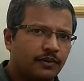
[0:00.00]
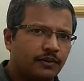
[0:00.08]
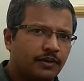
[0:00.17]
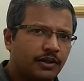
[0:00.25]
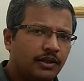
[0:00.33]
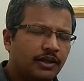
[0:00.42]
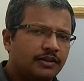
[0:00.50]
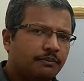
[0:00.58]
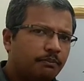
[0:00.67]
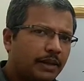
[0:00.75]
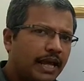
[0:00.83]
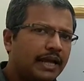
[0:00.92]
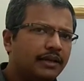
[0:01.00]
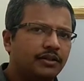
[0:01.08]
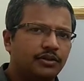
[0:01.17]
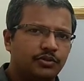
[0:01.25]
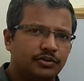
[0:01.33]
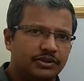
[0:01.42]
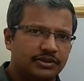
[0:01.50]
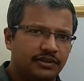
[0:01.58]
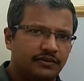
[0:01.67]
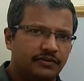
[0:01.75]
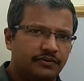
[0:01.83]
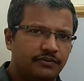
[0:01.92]
Okay, plan
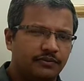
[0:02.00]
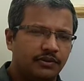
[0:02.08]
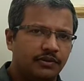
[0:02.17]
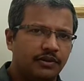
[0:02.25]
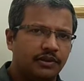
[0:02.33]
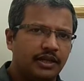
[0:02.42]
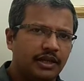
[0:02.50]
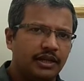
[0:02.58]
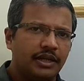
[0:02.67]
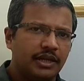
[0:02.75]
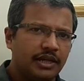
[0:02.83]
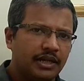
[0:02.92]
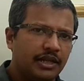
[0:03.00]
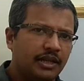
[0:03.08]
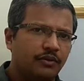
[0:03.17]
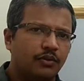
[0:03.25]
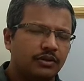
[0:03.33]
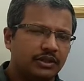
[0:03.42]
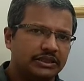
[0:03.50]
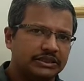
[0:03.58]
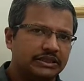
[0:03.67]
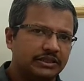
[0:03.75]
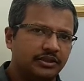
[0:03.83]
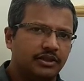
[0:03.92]
yourself. NAD, what is
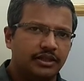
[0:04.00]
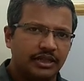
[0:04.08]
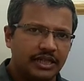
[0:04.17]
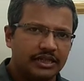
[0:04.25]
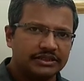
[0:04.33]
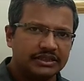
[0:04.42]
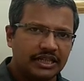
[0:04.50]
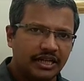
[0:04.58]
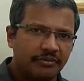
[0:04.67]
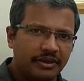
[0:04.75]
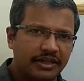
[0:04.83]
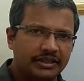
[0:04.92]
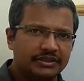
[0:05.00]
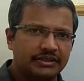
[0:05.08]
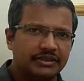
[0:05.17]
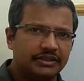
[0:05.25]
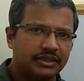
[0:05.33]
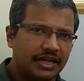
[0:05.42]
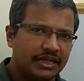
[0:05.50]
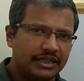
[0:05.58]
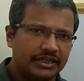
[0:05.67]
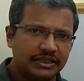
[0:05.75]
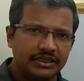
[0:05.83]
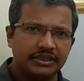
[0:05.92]
there? Niacinamide is there,
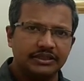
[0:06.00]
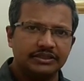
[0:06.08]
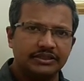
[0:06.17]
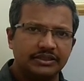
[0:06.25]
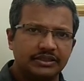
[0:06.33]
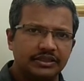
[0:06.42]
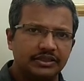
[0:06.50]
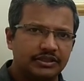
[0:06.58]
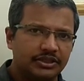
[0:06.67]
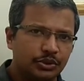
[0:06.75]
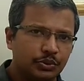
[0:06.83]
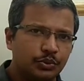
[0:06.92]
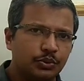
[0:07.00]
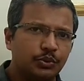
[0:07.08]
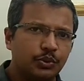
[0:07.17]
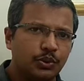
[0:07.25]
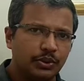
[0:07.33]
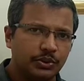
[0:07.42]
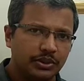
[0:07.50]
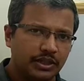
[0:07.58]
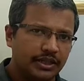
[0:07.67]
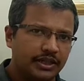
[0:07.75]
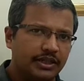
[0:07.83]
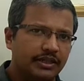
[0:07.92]
adenine is there. It's a 2
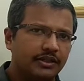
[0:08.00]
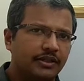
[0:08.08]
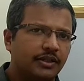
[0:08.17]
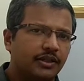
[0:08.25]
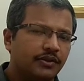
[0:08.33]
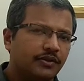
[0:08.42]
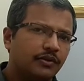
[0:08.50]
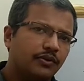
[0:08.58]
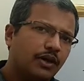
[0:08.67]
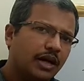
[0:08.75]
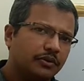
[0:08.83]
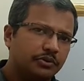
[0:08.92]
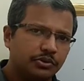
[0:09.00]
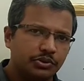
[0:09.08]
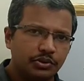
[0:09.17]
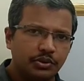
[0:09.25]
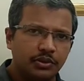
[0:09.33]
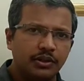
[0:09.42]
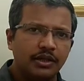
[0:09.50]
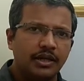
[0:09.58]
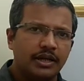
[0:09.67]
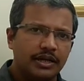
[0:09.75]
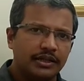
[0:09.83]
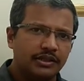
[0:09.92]
nucleotide. So you have to draw
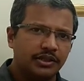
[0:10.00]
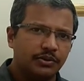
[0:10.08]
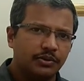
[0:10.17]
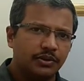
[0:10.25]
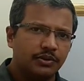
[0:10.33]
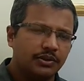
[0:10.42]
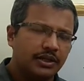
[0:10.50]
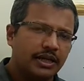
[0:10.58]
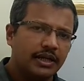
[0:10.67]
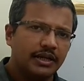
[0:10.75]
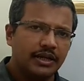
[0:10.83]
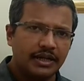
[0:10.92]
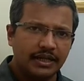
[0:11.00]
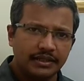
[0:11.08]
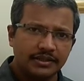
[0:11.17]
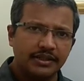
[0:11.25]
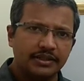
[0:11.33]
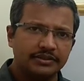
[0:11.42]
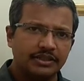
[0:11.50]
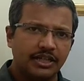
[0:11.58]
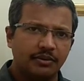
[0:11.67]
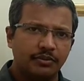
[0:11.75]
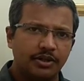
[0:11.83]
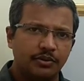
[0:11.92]
adenine nucleotide and
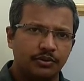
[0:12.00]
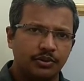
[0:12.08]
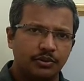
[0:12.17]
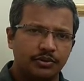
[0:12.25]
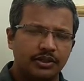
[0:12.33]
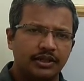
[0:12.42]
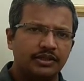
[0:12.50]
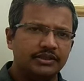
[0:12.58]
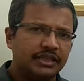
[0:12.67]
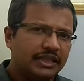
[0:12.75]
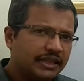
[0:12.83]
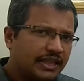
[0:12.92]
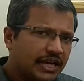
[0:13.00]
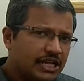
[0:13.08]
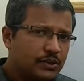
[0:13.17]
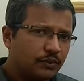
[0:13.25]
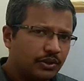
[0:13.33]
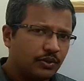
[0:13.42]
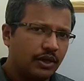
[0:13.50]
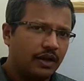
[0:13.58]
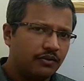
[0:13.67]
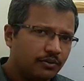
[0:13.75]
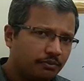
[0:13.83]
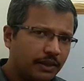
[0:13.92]
niacinamide nucleotide. So in that way, you
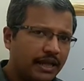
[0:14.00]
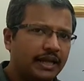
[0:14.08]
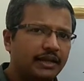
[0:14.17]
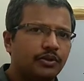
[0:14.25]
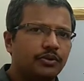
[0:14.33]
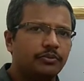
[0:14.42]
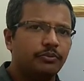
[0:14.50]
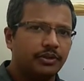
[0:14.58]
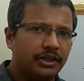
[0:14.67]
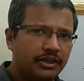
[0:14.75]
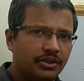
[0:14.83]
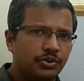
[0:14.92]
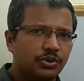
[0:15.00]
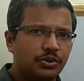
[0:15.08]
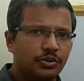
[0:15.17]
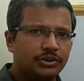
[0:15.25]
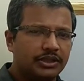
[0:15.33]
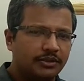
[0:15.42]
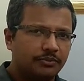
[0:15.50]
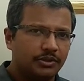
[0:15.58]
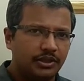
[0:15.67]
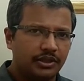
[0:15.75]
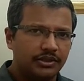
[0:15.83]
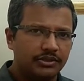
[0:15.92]
have to plan your brain to draw that
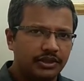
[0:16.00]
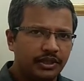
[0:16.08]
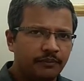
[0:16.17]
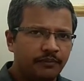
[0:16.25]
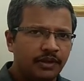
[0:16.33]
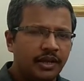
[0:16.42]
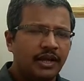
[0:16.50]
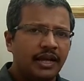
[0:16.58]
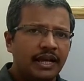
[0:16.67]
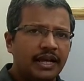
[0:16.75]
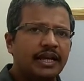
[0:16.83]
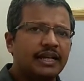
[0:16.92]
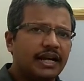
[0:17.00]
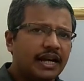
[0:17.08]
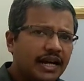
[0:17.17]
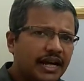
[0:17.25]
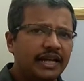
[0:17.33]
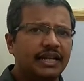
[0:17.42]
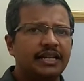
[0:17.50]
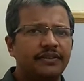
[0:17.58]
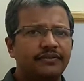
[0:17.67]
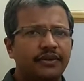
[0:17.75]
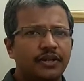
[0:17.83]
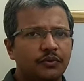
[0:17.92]
particular thing and
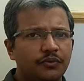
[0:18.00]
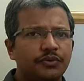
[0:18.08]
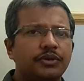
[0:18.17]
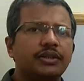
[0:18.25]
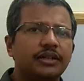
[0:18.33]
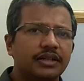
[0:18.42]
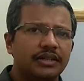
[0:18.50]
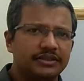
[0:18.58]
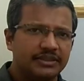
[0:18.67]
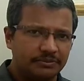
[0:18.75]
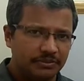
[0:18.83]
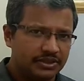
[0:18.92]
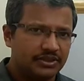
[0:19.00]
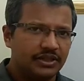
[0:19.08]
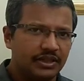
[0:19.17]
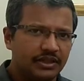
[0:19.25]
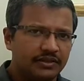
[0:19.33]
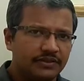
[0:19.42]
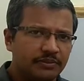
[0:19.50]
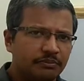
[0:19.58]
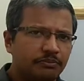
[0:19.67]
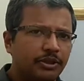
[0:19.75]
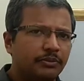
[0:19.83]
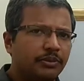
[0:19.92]
identify where is the mistake
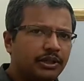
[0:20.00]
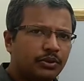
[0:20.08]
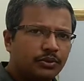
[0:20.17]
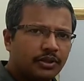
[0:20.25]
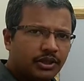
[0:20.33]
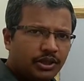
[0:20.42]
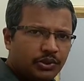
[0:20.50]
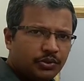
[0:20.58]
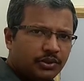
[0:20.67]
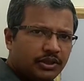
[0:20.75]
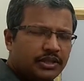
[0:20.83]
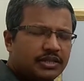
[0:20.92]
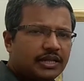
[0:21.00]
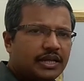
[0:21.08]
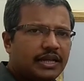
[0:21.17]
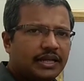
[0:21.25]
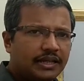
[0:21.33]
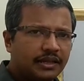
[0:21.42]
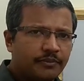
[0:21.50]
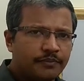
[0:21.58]
simply by looking into it and